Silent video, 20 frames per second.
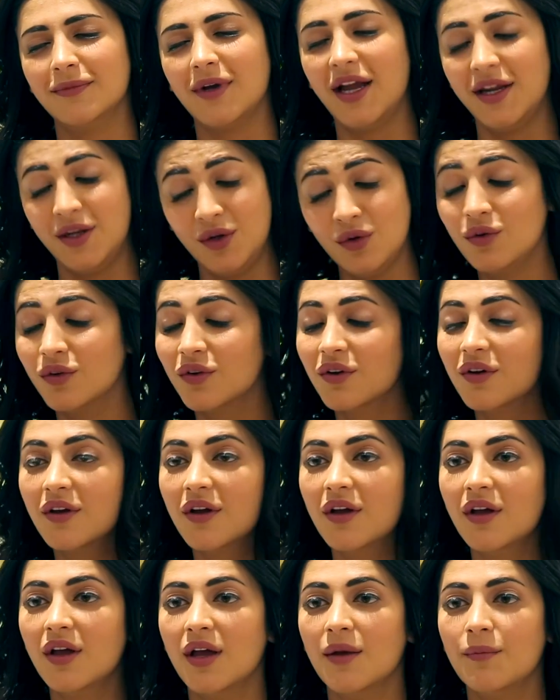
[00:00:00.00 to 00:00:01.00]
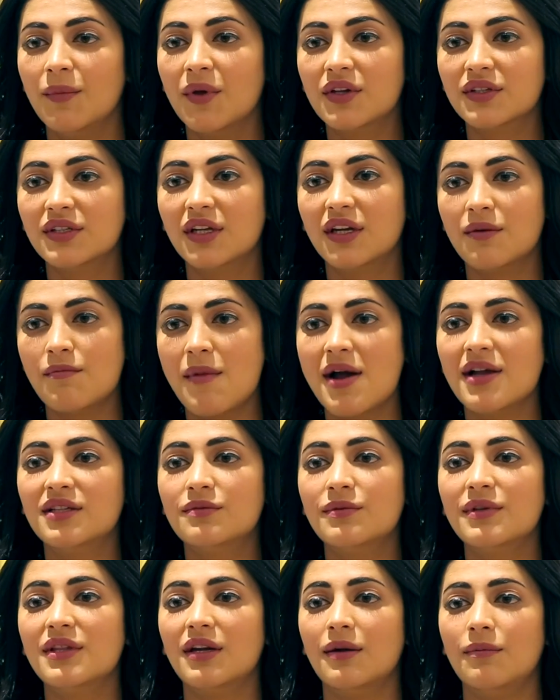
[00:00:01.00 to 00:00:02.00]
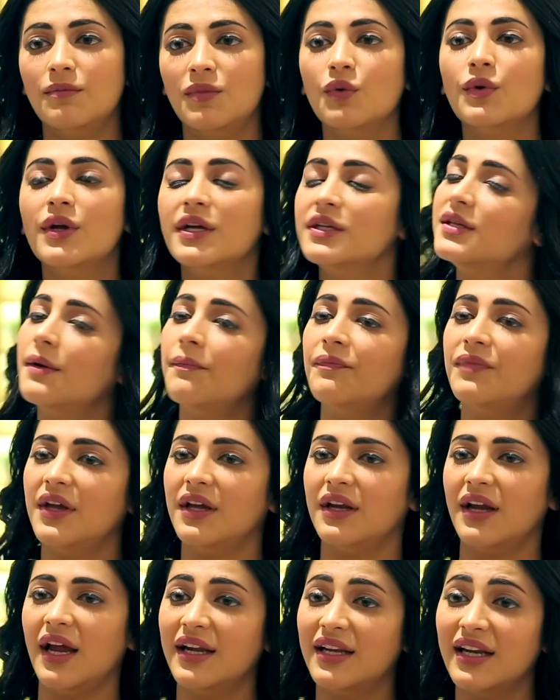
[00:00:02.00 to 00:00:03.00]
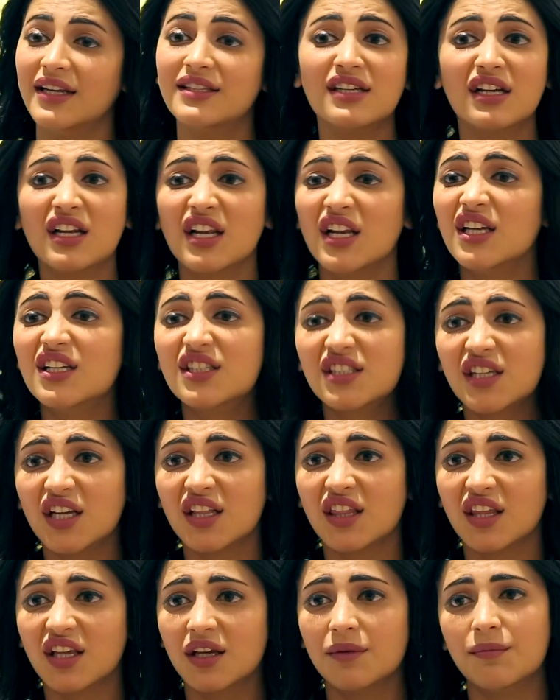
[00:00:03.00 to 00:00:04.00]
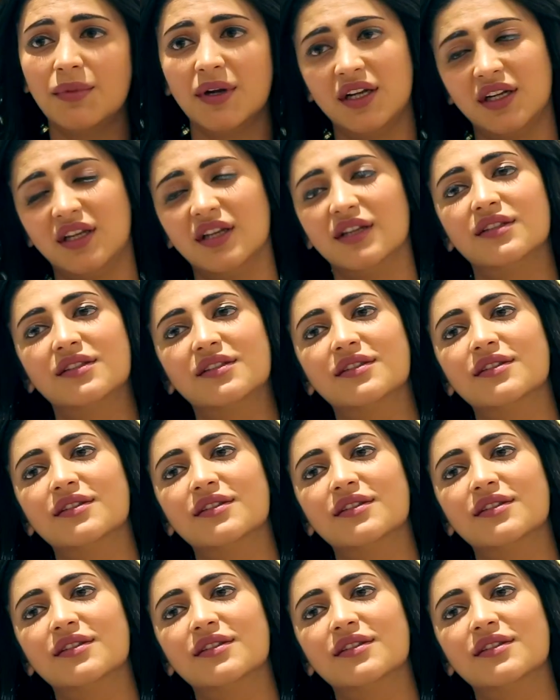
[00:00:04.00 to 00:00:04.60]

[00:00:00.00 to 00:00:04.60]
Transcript: I do. Because it reminds me that I'm doing something right. It's a cliche thing, but it is.